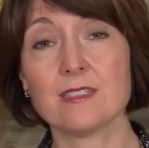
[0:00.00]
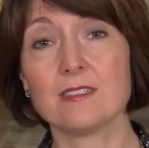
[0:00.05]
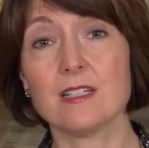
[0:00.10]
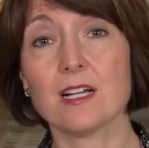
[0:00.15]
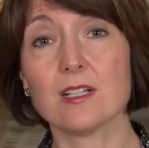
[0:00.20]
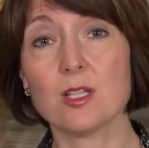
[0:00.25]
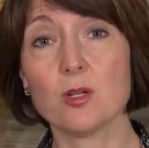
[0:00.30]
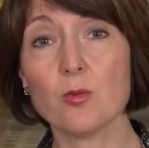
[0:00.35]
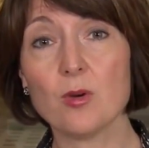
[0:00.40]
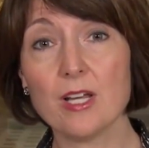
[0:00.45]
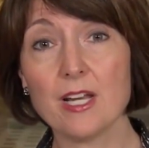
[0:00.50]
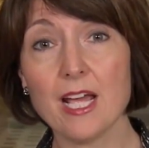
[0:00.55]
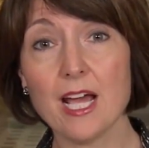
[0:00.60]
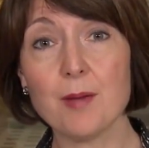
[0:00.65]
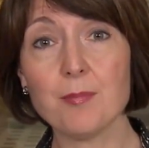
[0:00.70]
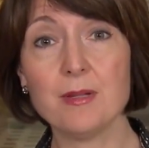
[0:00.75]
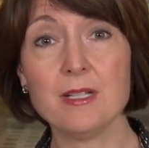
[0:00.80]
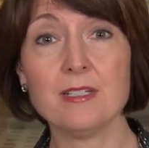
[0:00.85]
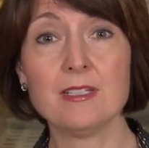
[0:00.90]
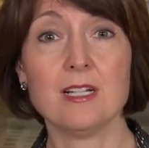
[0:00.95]
exactly what
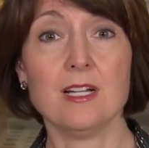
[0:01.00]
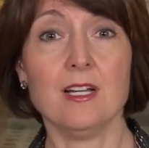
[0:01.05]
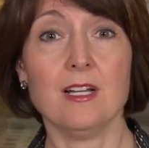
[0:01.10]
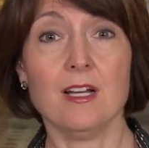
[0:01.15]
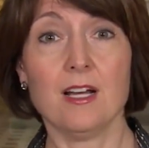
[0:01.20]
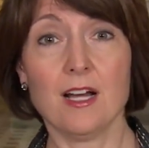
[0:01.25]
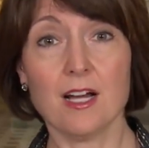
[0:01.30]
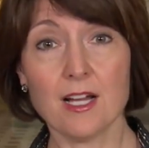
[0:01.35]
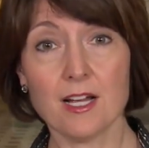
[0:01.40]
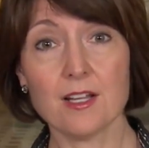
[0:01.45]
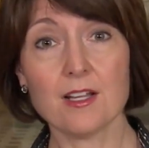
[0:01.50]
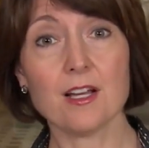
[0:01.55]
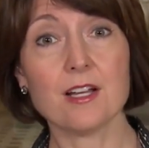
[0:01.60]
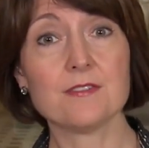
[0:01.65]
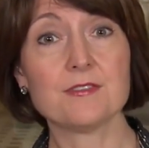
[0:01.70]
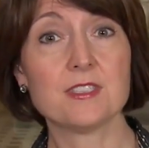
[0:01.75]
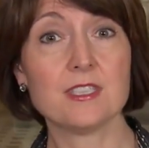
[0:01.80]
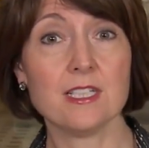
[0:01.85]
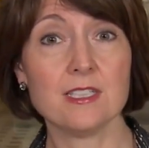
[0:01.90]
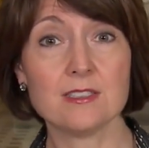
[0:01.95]
happened. I've
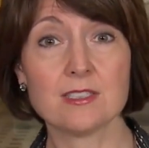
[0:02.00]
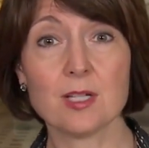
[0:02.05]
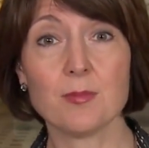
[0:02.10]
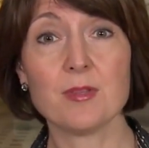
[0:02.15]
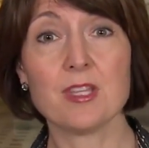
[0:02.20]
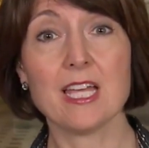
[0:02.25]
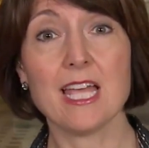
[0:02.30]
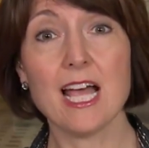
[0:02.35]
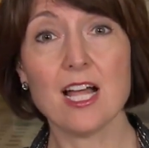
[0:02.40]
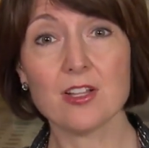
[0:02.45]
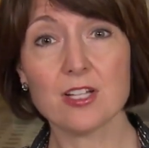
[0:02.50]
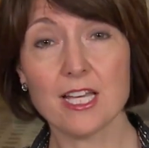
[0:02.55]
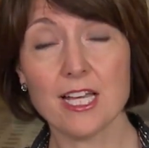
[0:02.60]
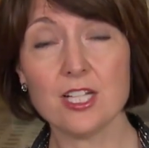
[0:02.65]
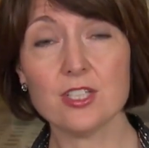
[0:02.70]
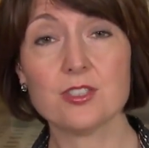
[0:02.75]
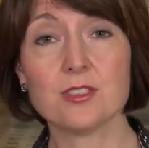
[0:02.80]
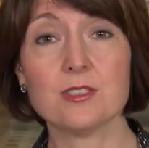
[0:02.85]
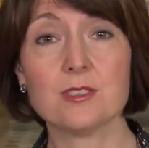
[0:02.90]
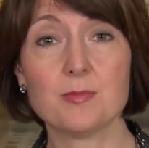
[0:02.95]
seen some of the
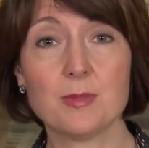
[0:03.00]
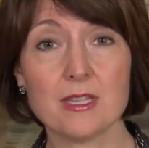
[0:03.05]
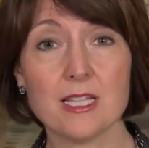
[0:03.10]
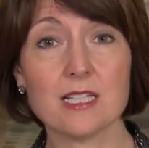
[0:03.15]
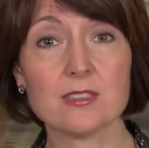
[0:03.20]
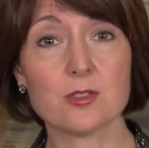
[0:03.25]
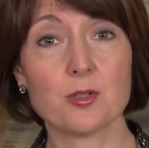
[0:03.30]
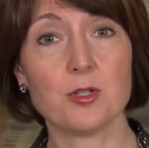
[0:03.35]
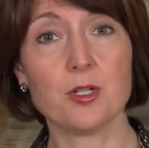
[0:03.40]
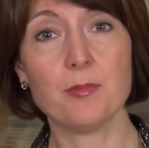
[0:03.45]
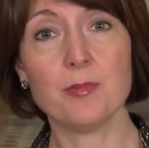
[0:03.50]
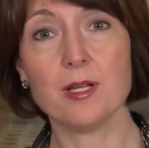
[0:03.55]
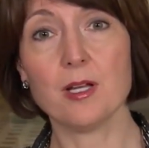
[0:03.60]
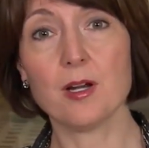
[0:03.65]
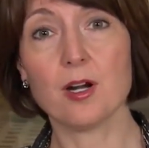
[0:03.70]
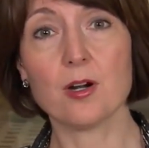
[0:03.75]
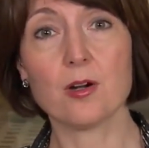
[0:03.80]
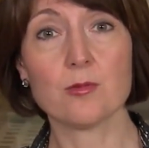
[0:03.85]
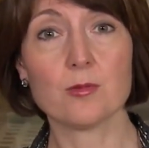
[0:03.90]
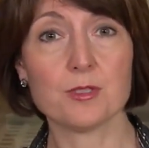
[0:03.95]
allegations, but that's going to be
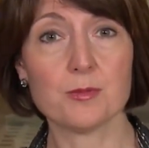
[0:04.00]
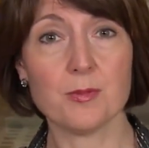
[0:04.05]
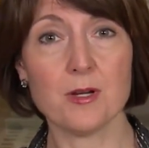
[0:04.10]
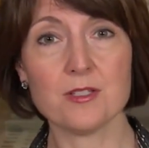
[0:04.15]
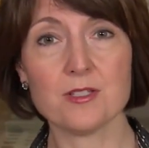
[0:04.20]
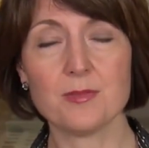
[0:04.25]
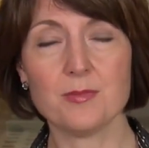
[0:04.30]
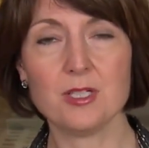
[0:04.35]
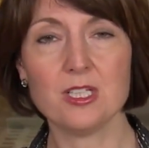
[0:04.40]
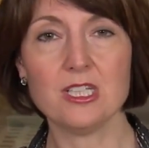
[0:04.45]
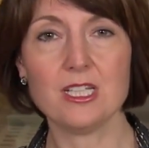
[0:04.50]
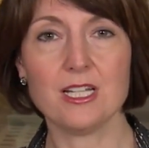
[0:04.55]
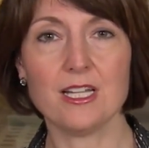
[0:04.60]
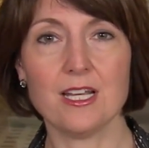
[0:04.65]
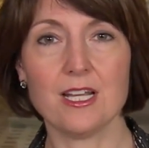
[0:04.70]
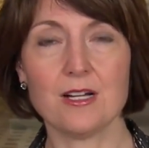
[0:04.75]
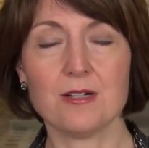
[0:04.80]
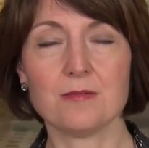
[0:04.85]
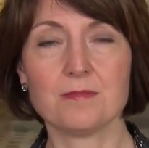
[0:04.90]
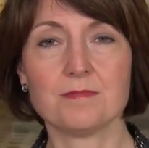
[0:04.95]
our responsibility
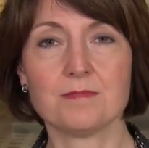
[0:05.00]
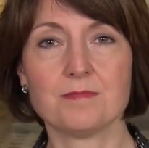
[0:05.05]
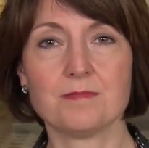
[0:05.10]
now.